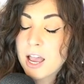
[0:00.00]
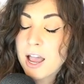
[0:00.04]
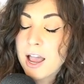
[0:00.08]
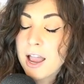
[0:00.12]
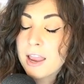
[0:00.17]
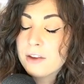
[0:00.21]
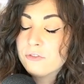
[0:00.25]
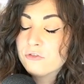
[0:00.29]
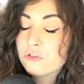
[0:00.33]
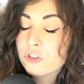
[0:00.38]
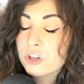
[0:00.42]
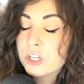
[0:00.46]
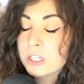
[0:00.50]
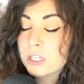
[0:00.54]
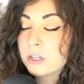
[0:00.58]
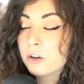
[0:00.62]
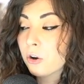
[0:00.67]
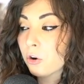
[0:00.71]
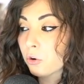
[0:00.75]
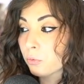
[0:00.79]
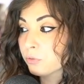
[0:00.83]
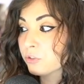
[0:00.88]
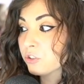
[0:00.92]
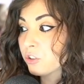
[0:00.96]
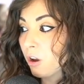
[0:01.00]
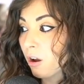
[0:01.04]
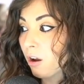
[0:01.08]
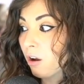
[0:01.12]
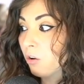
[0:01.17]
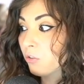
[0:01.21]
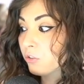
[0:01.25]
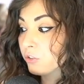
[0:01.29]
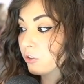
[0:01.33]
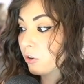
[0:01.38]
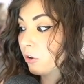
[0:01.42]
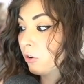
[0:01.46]
I freaking hope
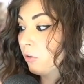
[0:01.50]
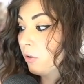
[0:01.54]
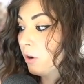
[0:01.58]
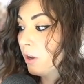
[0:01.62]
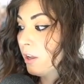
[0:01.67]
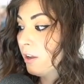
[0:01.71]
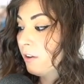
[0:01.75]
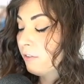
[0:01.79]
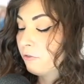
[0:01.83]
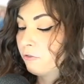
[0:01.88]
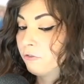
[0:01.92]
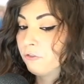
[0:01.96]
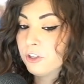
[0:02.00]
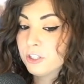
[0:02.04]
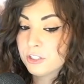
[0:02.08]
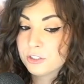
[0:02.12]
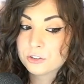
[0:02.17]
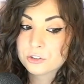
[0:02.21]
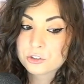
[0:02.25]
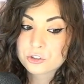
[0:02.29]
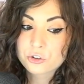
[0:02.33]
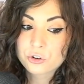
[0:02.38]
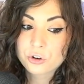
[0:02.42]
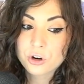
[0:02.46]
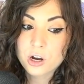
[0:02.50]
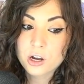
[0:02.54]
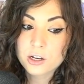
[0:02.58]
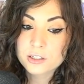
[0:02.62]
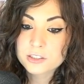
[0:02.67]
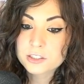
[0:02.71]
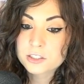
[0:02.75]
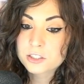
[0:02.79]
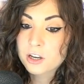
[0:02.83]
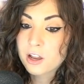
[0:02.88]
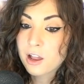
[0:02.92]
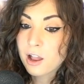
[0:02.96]
so. So fingers
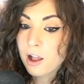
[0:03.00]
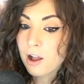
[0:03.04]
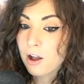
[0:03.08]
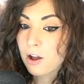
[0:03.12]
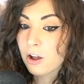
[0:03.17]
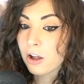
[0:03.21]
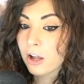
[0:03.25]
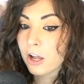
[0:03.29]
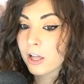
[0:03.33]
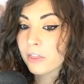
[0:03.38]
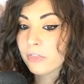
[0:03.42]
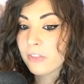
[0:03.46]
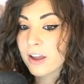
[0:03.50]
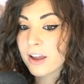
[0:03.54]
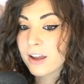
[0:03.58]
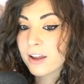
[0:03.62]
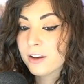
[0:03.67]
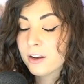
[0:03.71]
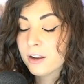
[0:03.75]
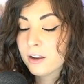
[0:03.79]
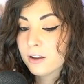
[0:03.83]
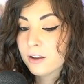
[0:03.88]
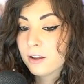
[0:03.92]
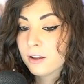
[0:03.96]
crossed on that.